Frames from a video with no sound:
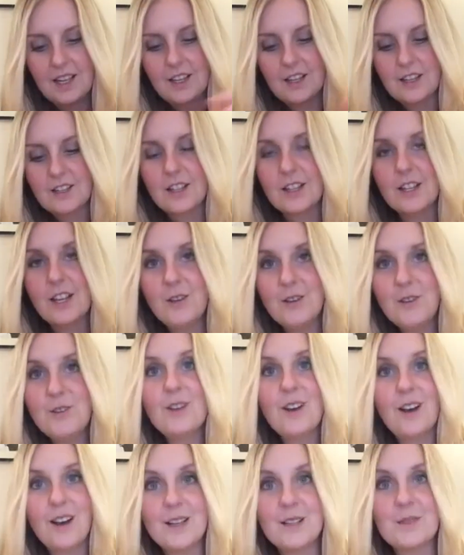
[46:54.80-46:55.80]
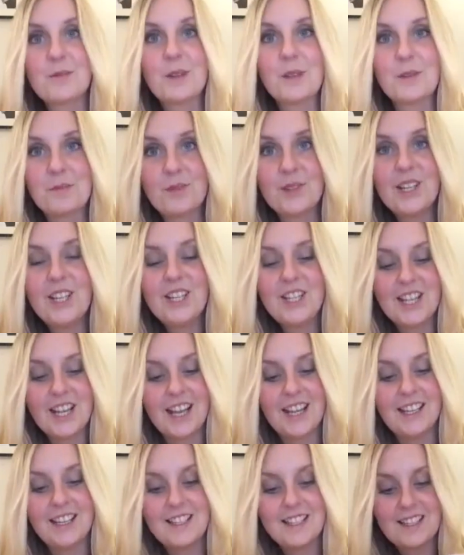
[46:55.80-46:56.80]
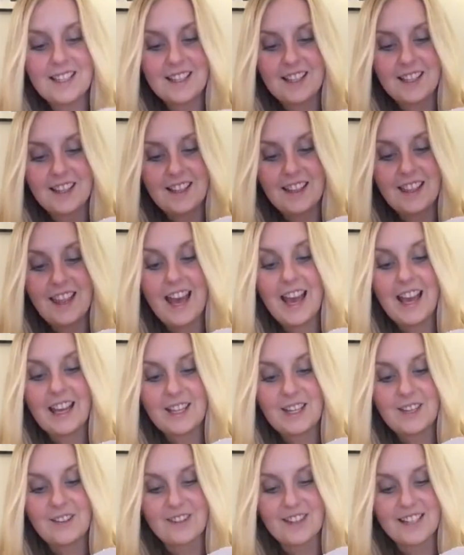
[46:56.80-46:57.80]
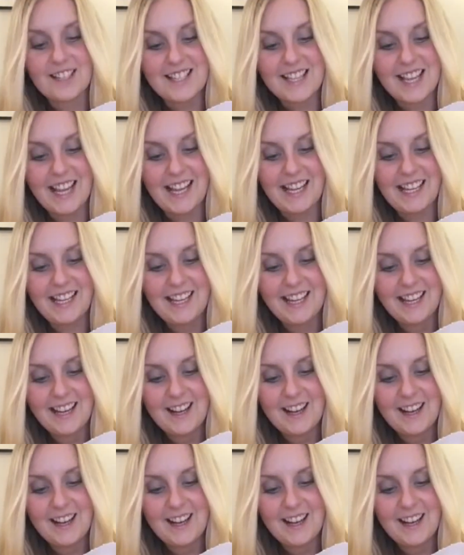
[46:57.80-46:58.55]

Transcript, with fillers: Because I know you guys will appreciate the accuracy